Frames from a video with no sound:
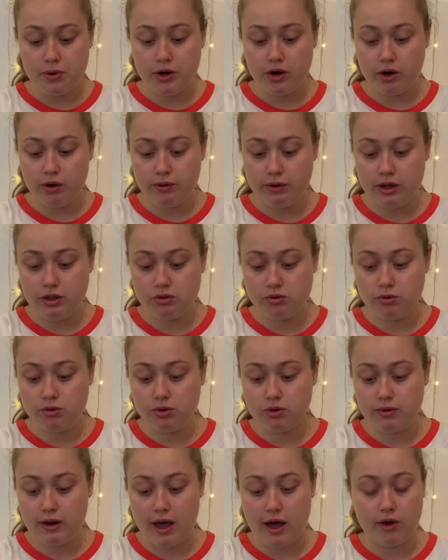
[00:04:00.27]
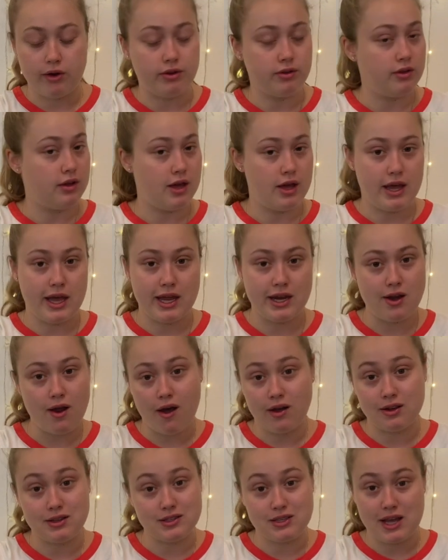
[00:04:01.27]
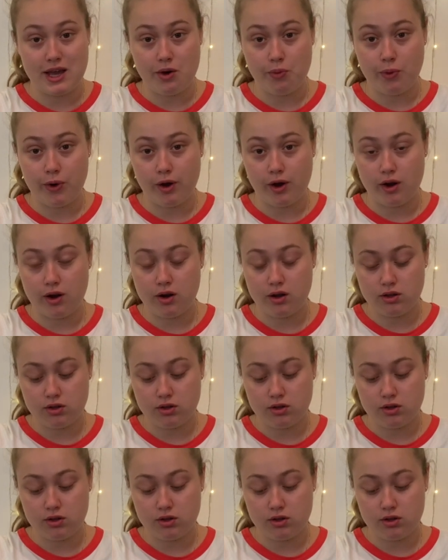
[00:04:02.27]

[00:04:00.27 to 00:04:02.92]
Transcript: hurry through the crowd and not say a word.